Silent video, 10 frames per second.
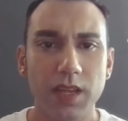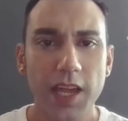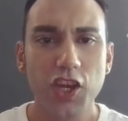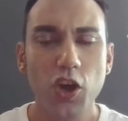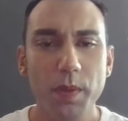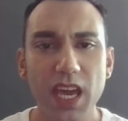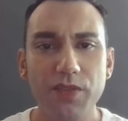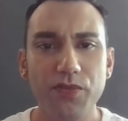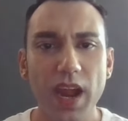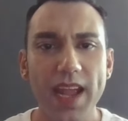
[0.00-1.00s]
It could be a
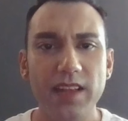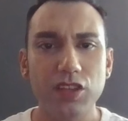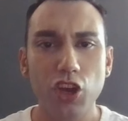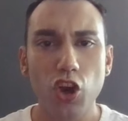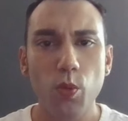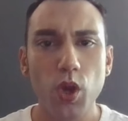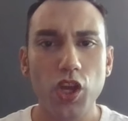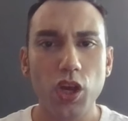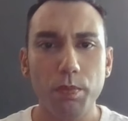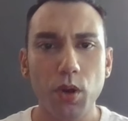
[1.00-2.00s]
friend,
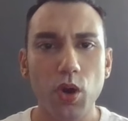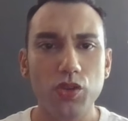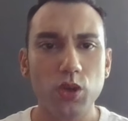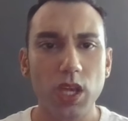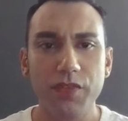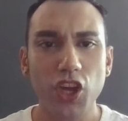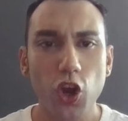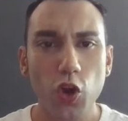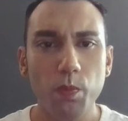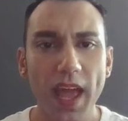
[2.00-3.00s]
co-worker, boss, or even
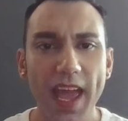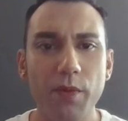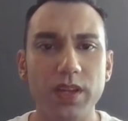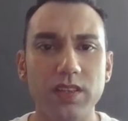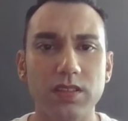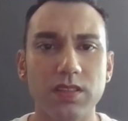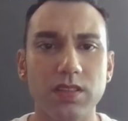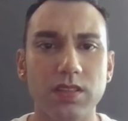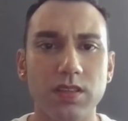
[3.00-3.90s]
your own parent.